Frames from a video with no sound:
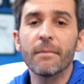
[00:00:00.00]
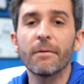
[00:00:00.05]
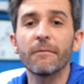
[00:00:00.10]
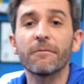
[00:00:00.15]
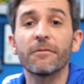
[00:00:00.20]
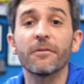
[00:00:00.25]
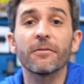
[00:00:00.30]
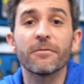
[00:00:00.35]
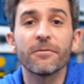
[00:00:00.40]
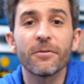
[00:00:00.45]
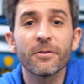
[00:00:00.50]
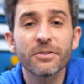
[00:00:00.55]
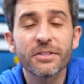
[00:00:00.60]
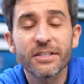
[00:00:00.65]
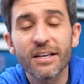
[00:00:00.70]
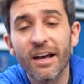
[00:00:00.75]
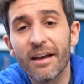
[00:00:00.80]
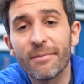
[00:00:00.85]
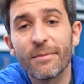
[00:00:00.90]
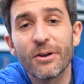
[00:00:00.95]
But for the first
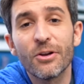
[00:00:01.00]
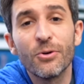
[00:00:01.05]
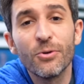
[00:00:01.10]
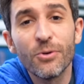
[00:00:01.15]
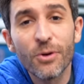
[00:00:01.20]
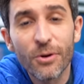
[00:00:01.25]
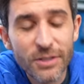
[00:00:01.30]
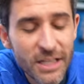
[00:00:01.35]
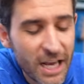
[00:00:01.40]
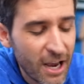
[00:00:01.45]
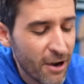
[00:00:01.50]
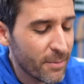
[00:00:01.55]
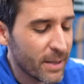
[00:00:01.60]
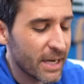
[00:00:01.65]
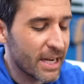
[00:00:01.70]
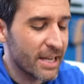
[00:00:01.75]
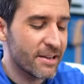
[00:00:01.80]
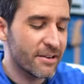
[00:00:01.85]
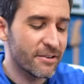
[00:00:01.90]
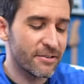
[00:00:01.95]
time in who knows how
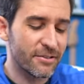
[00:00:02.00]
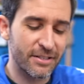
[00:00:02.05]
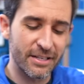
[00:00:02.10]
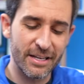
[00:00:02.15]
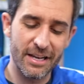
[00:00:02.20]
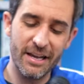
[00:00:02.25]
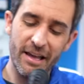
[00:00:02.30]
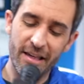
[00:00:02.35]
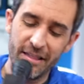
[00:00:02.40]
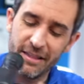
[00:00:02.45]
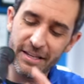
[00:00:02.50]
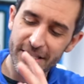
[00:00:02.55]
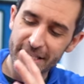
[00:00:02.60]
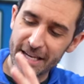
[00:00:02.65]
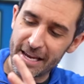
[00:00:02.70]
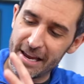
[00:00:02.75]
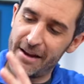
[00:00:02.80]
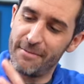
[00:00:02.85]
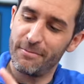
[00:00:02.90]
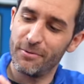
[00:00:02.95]
many years, this
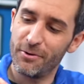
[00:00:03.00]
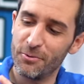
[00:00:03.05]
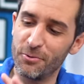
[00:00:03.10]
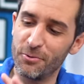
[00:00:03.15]
camera